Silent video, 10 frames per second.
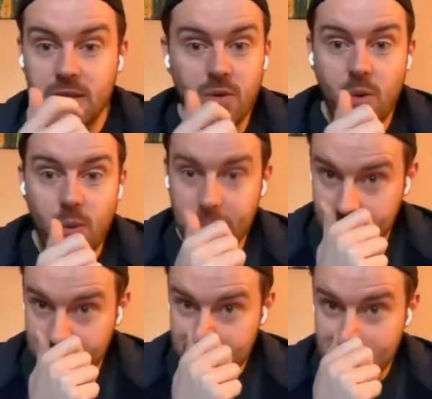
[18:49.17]
and there are
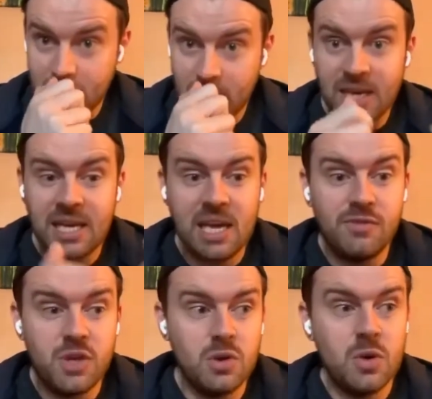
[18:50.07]
websites that can
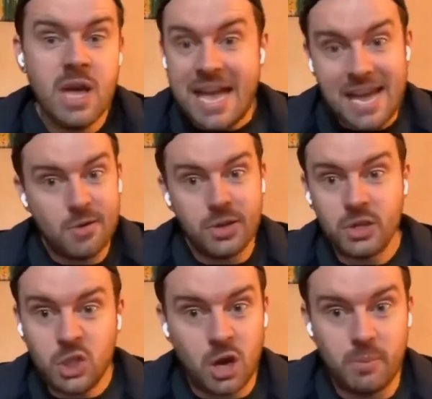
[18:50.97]
give you, here are
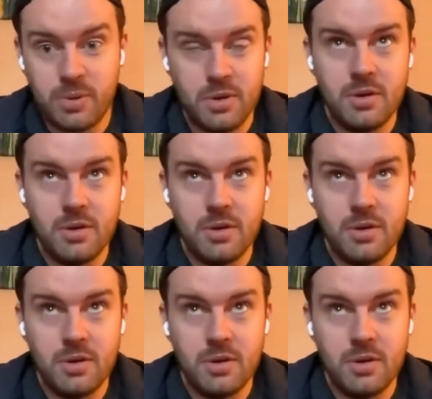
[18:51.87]
the top